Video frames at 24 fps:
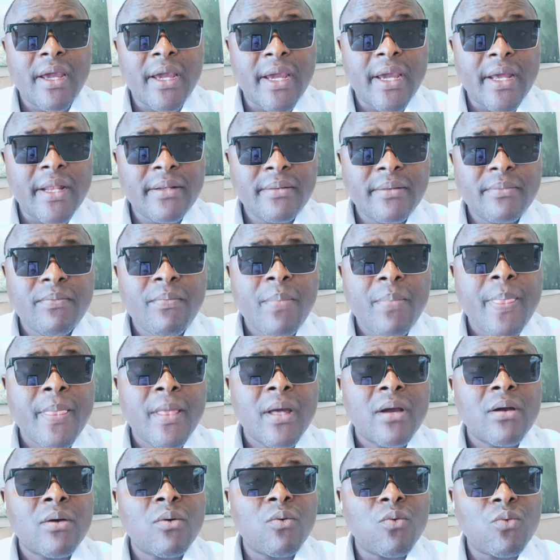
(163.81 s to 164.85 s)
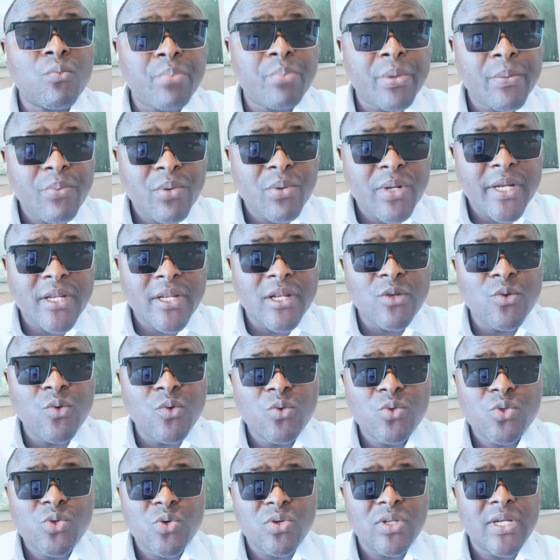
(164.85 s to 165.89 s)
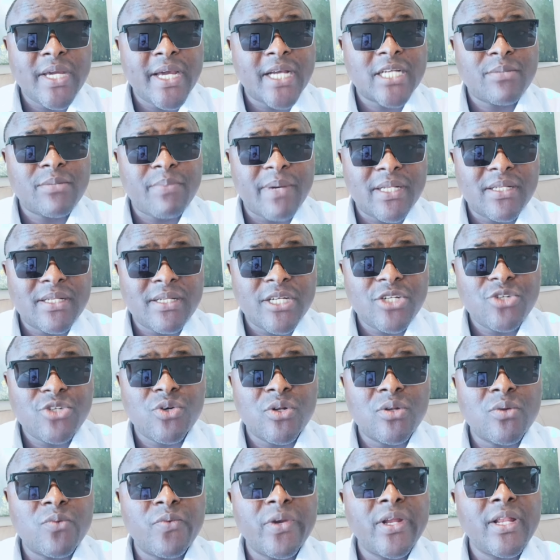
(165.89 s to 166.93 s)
and people they look to the expectation.